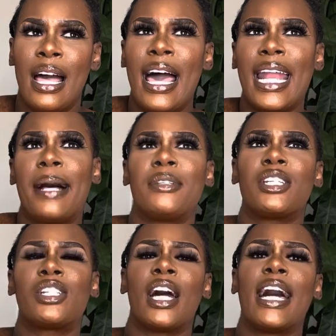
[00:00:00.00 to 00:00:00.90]
And I'm
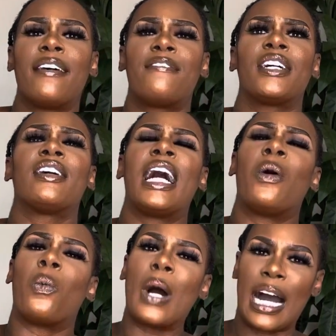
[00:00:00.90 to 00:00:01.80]
just trying to figure
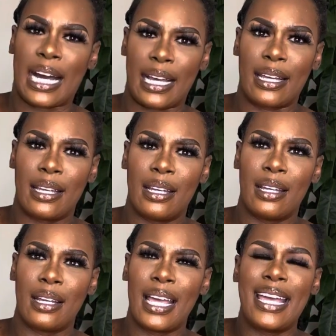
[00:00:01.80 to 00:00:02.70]
out why.
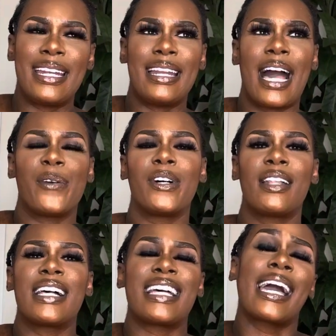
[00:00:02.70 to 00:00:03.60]
And I
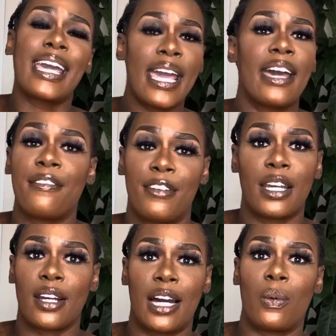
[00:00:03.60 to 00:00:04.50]
realize I can't
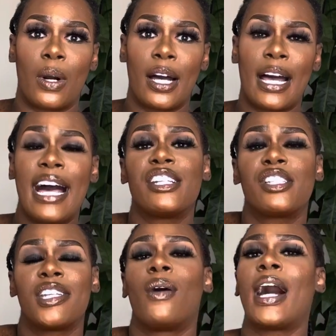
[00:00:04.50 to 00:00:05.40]
figure out why. I just
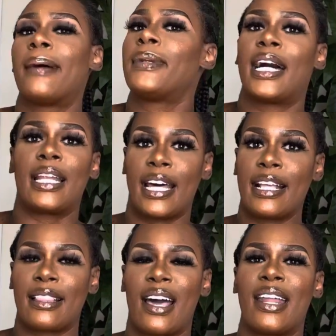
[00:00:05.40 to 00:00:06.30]
know I'm not
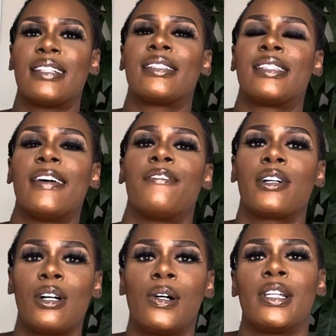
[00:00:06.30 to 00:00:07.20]
like that. It's
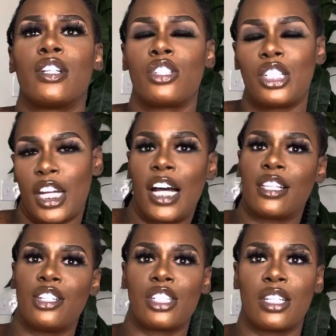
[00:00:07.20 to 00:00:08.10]
difficult and it's
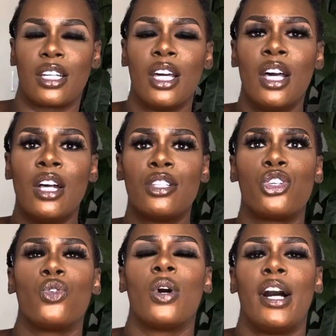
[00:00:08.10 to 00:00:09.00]
challenging
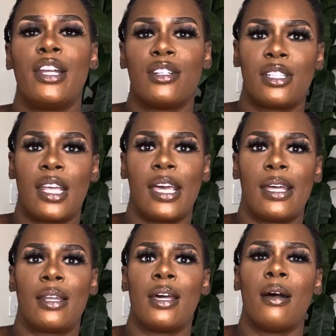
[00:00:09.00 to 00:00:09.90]
to
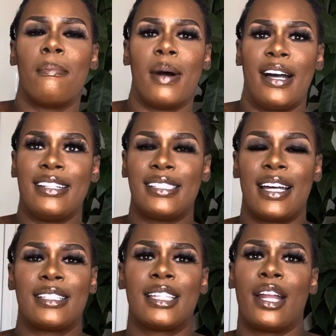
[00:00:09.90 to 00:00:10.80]
understand
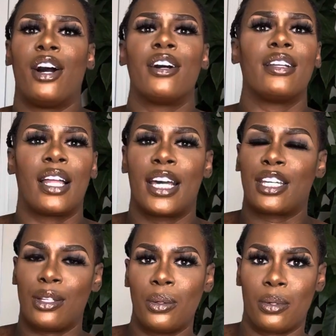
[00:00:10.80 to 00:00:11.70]
mindsets that aren't like
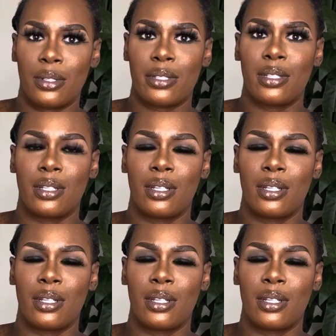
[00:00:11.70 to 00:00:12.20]
yours.